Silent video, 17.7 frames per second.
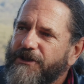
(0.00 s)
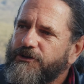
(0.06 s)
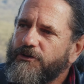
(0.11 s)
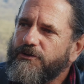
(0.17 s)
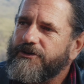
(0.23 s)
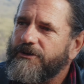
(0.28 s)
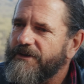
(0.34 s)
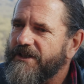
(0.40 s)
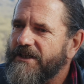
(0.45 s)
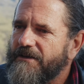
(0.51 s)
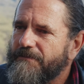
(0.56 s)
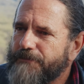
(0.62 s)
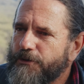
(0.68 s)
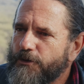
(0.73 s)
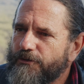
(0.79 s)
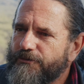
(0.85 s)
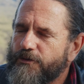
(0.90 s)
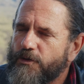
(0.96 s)
it's also a
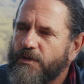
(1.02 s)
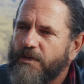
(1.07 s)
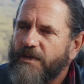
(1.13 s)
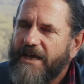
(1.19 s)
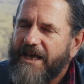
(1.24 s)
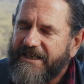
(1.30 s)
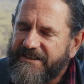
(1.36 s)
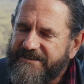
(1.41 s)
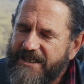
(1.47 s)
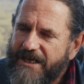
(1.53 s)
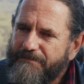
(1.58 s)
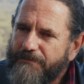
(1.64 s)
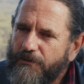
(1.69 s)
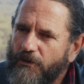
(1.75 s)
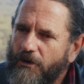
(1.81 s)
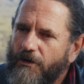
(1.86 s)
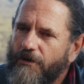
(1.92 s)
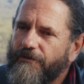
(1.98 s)
beautiful
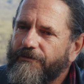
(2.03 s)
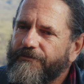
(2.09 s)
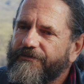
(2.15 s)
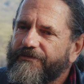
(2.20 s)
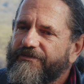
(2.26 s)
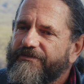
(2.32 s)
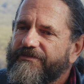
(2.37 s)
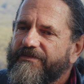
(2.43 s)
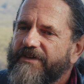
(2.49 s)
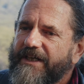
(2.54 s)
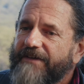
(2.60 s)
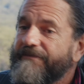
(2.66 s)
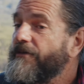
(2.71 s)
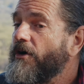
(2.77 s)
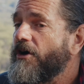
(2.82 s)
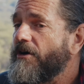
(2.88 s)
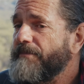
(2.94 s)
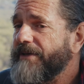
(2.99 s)
example of
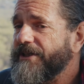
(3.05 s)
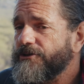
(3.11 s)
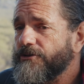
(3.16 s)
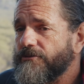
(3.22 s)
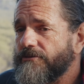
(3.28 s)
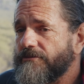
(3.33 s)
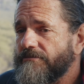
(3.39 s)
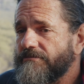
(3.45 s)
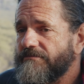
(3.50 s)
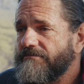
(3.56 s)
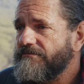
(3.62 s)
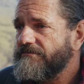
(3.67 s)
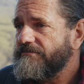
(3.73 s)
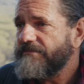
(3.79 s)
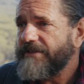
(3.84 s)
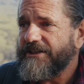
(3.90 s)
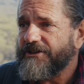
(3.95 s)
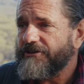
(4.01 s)
environmental
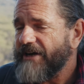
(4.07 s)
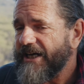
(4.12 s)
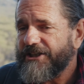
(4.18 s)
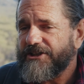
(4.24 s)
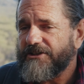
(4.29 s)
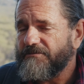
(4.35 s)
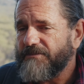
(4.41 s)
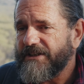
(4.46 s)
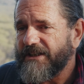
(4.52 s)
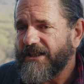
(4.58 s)
interaction with the